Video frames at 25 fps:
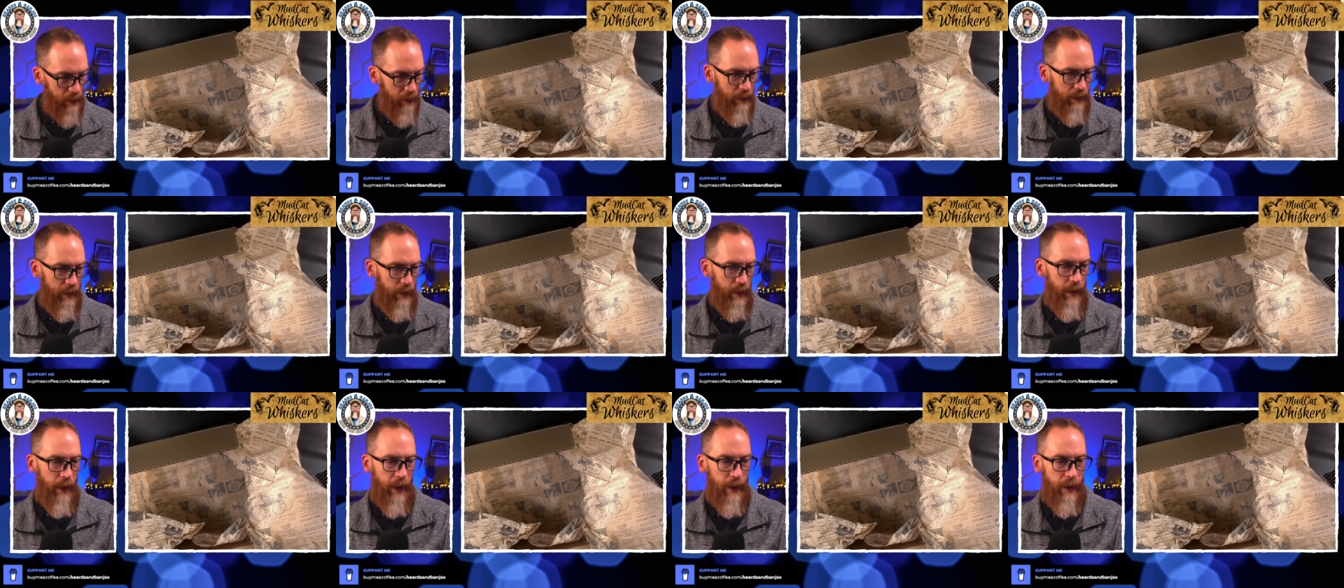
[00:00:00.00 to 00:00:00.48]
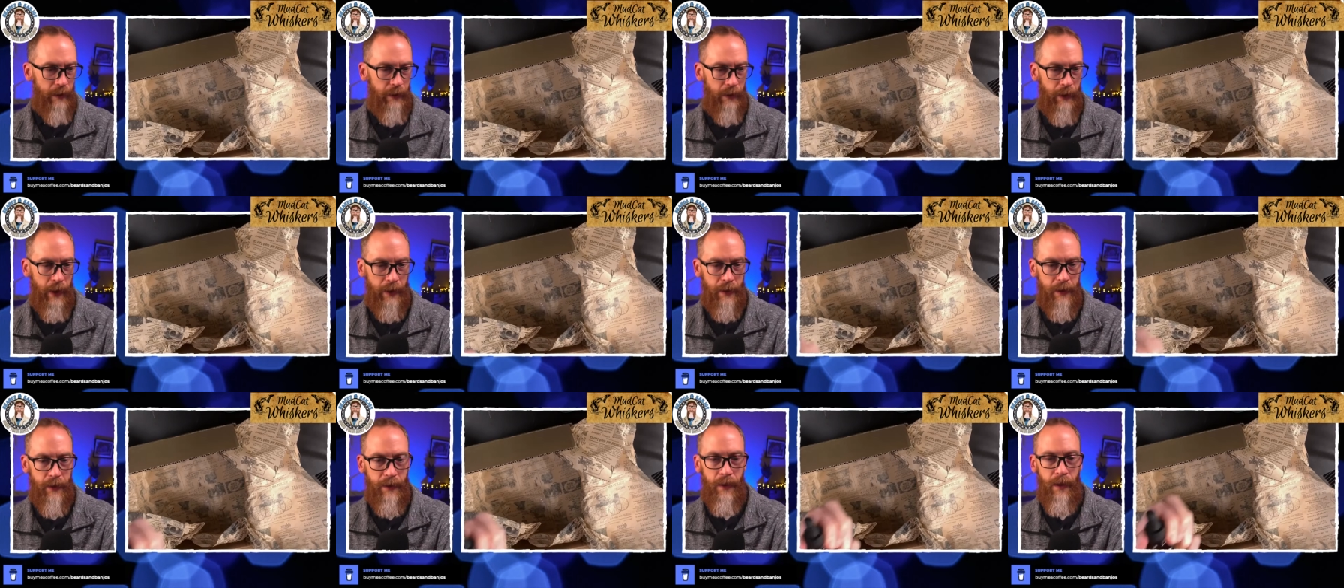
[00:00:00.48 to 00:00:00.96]
All right,
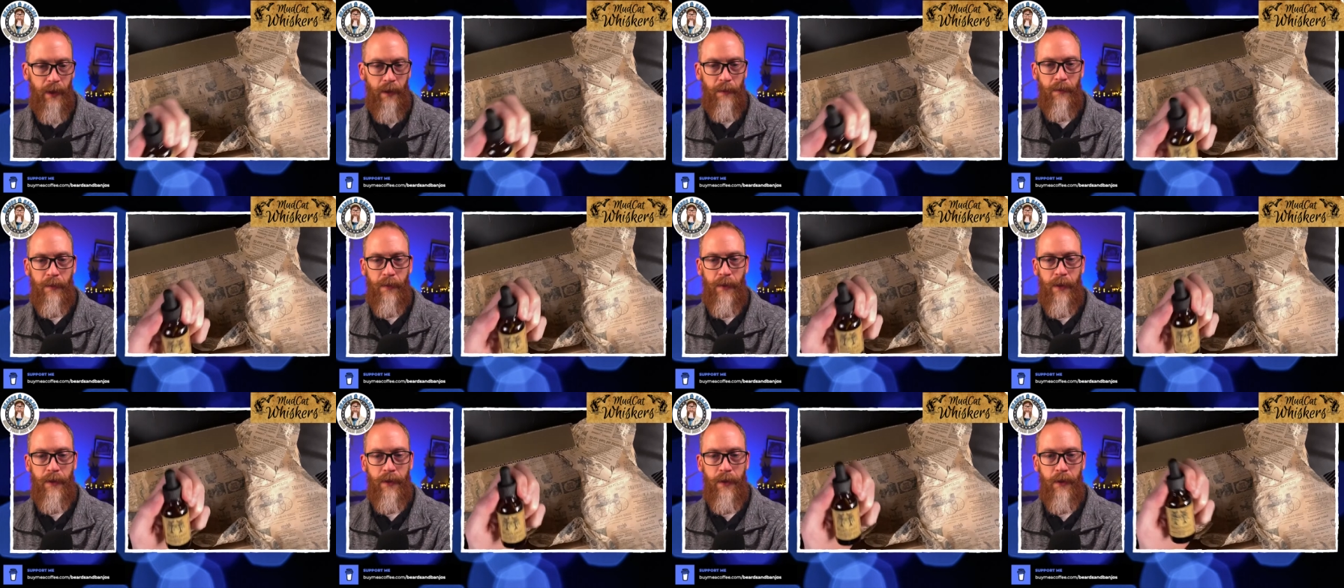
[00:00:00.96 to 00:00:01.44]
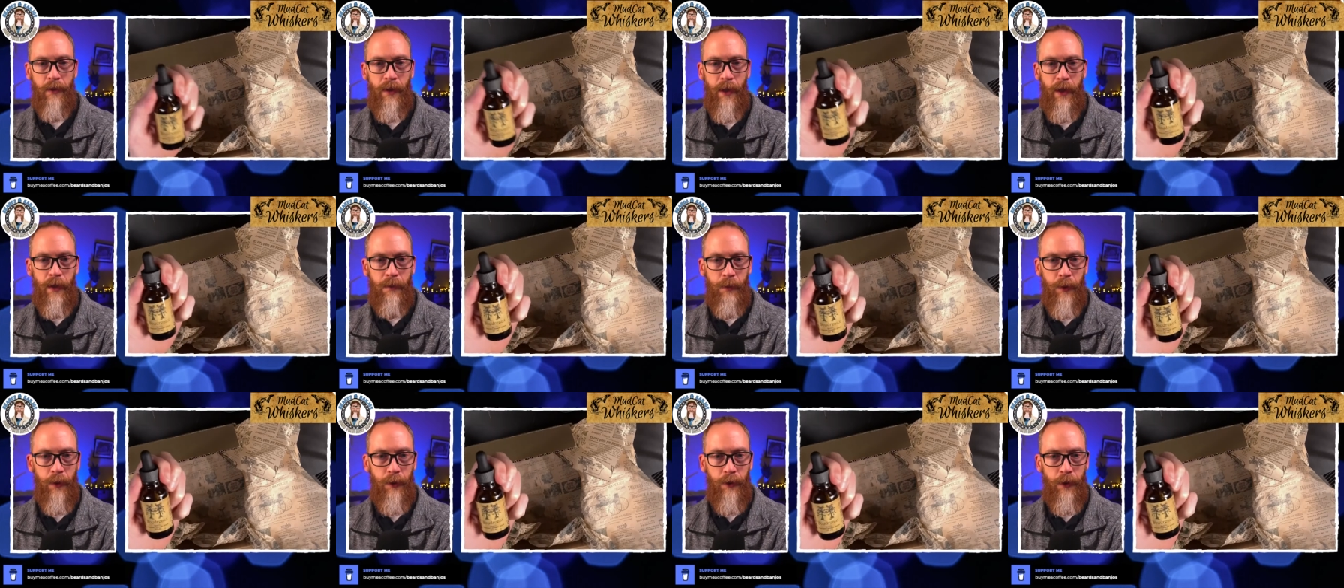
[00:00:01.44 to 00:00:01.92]
next up, let's
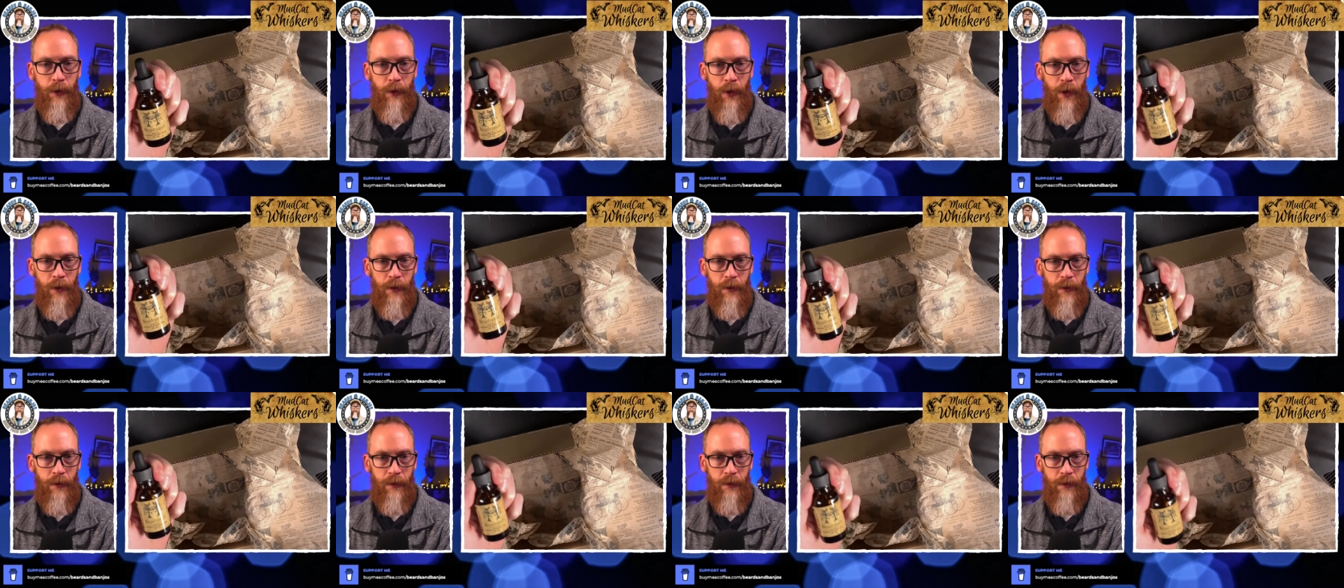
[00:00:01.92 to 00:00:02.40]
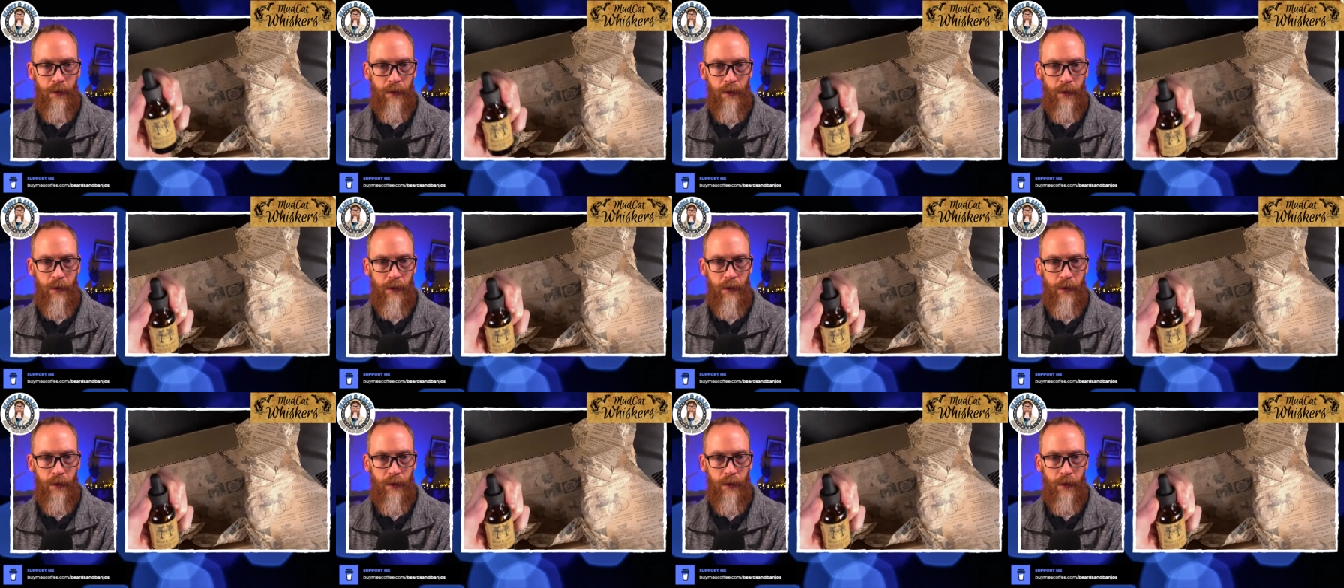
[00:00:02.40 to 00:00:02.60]
try Boudreaux.